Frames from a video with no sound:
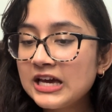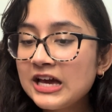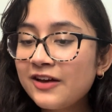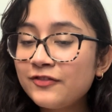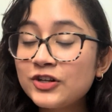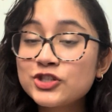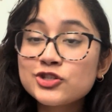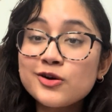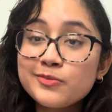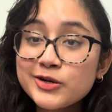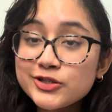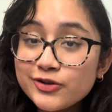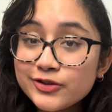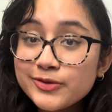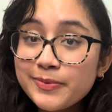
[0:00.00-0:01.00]
there's not much
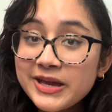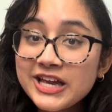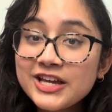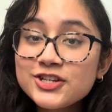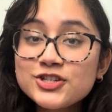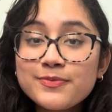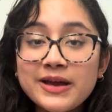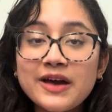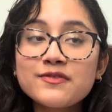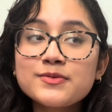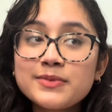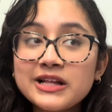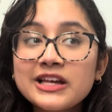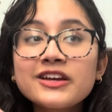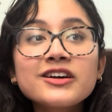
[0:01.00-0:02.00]
on the page you might have to be
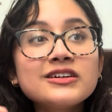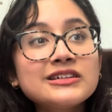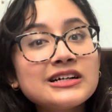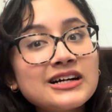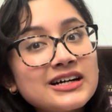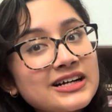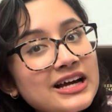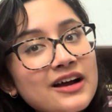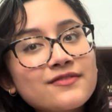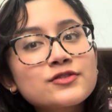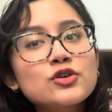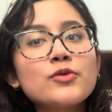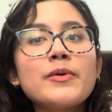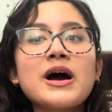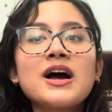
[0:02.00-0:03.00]
like oh, I have to
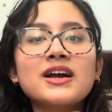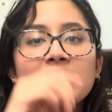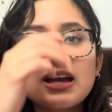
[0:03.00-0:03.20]
go back